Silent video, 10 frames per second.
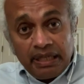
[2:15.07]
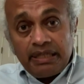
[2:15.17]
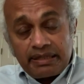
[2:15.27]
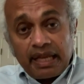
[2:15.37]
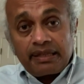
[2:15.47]

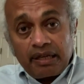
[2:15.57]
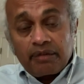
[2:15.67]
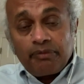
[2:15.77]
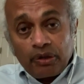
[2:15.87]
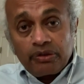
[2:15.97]
is that they're
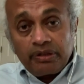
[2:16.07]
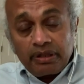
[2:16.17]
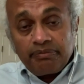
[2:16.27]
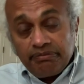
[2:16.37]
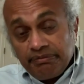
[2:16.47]
mo-
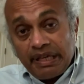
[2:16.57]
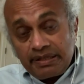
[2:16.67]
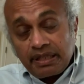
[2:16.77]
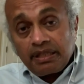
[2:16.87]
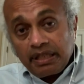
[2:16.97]
they're
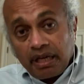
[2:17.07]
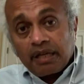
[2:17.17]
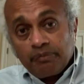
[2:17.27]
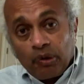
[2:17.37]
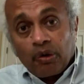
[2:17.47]
basically
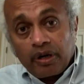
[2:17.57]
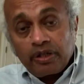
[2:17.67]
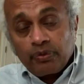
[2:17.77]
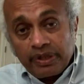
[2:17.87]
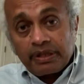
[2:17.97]
on
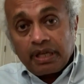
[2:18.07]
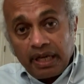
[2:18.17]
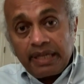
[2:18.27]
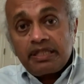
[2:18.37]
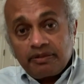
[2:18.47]
board with the
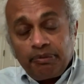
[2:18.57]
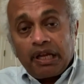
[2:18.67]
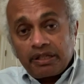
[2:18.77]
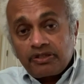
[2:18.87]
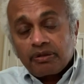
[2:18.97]
kinds of
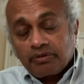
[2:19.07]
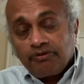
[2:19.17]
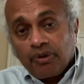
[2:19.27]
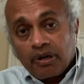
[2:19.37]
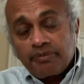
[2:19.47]
policy
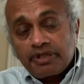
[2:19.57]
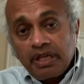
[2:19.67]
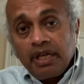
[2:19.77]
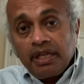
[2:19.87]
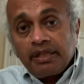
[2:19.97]
reforms
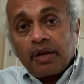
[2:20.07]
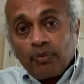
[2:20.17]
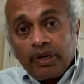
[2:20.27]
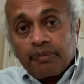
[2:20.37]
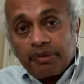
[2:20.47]
that
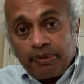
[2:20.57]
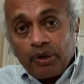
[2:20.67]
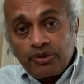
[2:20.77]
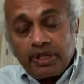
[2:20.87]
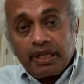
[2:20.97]
we are
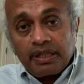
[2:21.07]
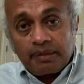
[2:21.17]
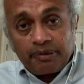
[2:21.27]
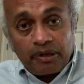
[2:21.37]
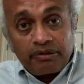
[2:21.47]
proposing in
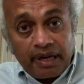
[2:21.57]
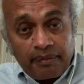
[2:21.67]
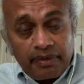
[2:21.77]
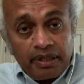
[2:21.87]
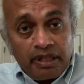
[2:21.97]
the program.
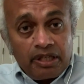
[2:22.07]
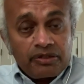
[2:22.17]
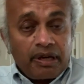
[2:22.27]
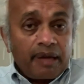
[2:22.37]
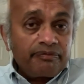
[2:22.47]

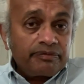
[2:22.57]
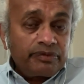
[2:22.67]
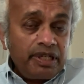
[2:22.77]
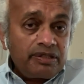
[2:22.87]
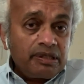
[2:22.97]
So I'm
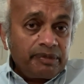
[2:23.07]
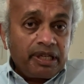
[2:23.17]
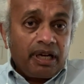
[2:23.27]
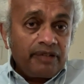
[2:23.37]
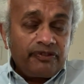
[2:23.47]
reasonably
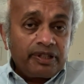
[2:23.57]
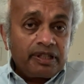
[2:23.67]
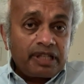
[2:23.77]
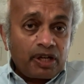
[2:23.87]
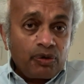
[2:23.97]

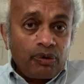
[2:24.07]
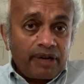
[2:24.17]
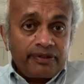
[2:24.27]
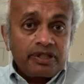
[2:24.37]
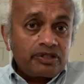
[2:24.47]
confident that
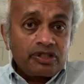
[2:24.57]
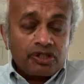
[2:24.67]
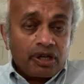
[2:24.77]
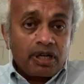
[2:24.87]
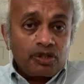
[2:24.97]
whoever is in
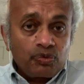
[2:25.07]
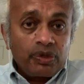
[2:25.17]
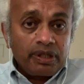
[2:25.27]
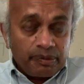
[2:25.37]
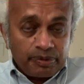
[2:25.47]
charge
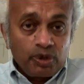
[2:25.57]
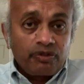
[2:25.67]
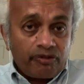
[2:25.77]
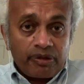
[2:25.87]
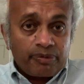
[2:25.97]
will
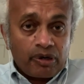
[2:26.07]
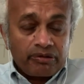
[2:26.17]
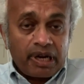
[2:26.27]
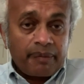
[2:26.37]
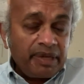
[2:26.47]
approve of the
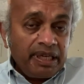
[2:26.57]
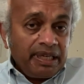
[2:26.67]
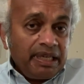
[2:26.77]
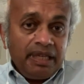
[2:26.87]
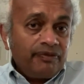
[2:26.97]
program,
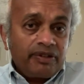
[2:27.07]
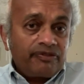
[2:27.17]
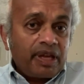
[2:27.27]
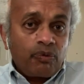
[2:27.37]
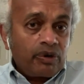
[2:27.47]
even
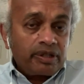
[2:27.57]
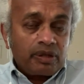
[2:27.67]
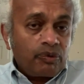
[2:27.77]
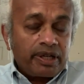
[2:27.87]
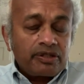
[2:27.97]
if they weren't
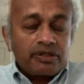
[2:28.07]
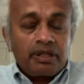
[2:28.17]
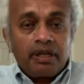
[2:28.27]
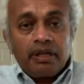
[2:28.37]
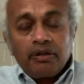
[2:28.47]
the ones
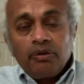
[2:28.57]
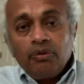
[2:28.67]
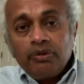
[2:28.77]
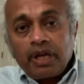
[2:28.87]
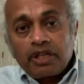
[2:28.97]
uh,
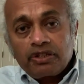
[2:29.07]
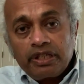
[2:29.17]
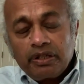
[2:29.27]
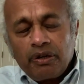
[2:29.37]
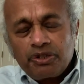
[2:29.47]
who
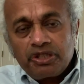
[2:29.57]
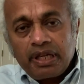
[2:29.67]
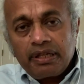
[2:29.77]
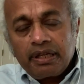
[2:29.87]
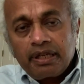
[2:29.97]
actually
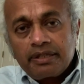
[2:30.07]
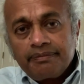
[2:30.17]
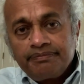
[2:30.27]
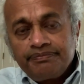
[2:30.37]
negotiated it.